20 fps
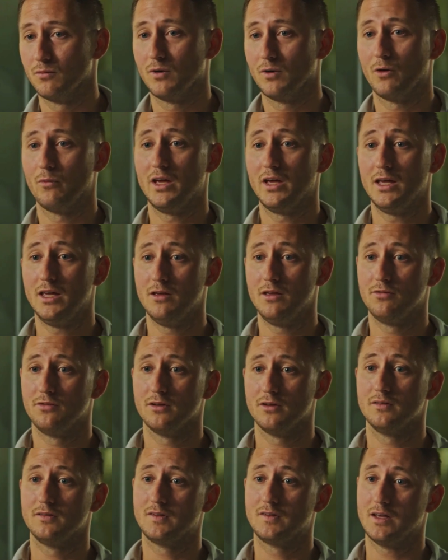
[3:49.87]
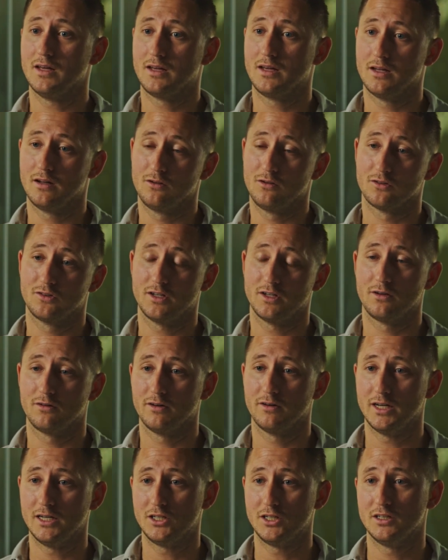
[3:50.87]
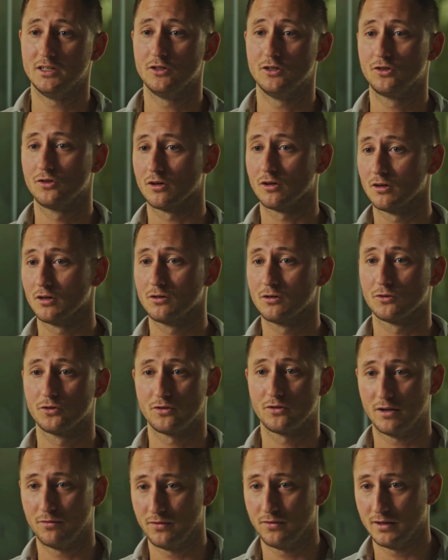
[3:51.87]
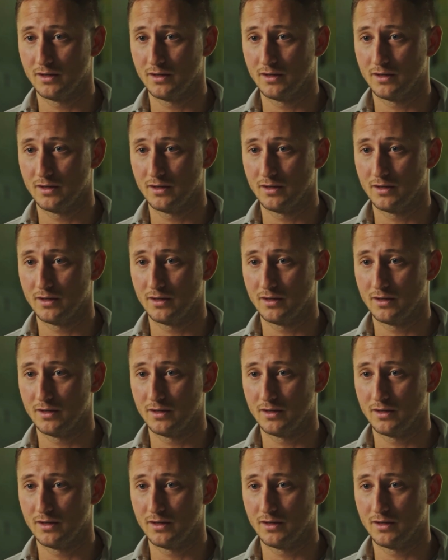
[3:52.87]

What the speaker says: where we even take in consideration historical traffic